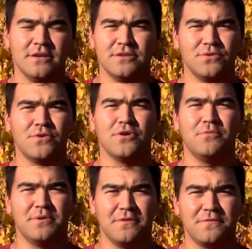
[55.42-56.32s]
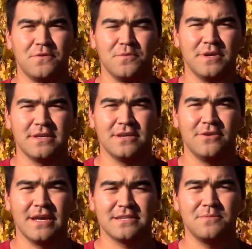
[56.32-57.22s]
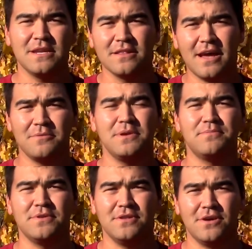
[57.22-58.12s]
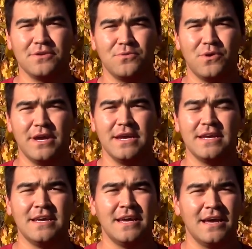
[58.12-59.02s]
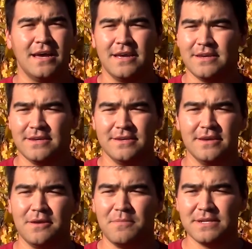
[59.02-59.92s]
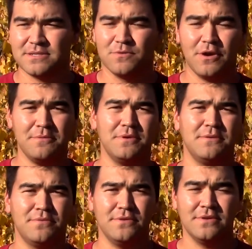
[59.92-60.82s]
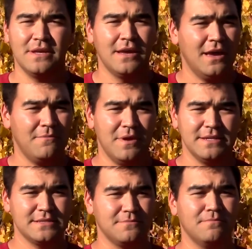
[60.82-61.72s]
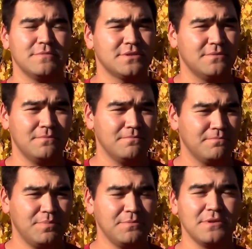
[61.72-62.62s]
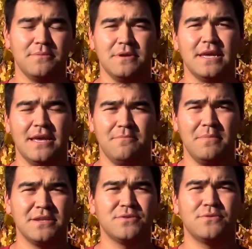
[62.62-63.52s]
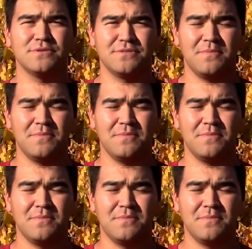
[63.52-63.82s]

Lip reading: door opener for me. You know, I got to meet a lot of people along the way. I met some great people. I met some people that became mentors of